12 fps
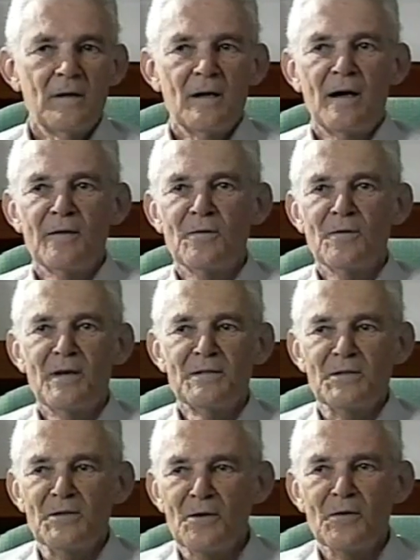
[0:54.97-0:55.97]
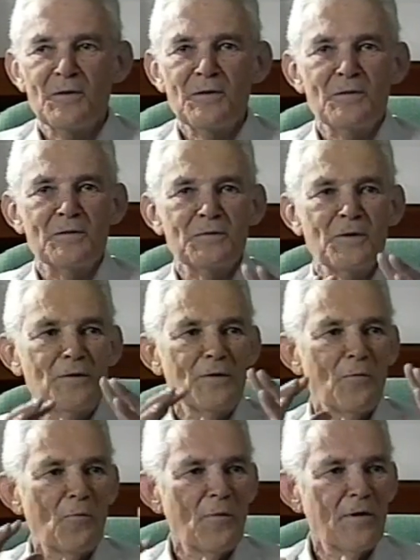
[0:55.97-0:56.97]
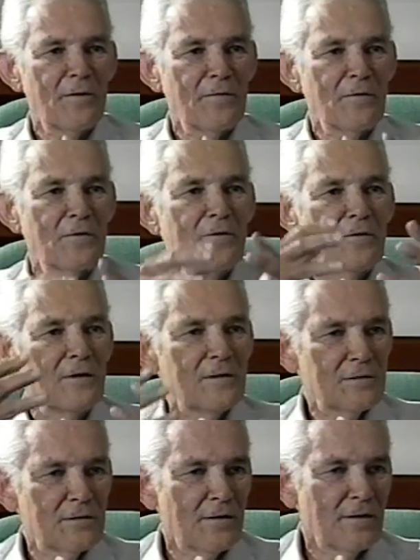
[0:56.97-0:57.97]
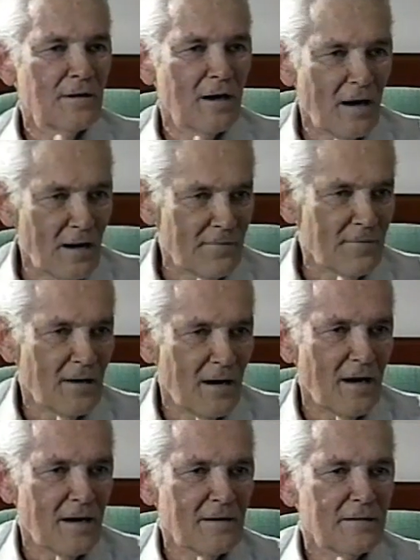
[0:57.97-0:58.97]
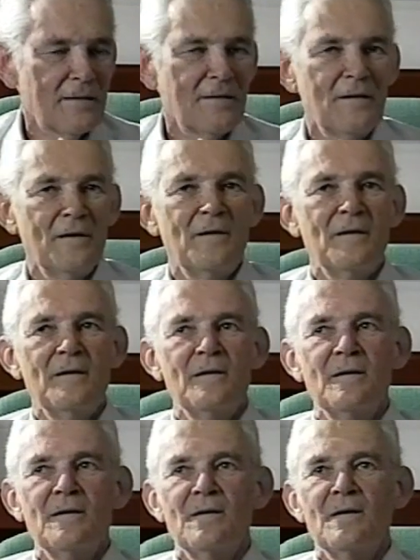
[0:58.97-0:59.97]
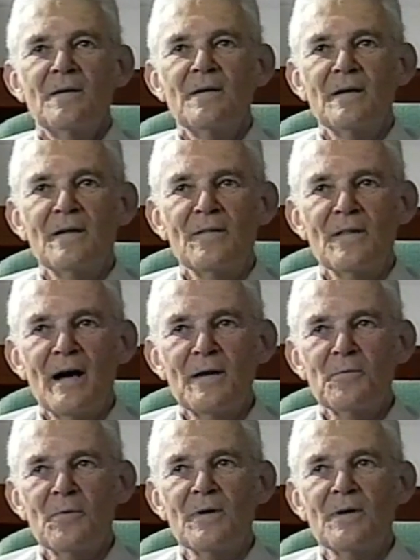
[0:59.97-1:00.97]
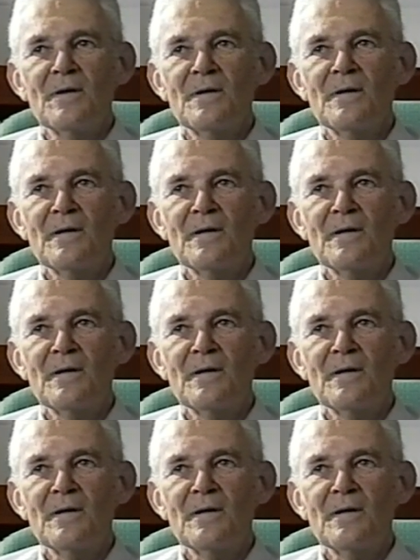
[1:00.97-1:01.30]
And, you know, as a young kid, you're suddenly aware the creation of art in that way.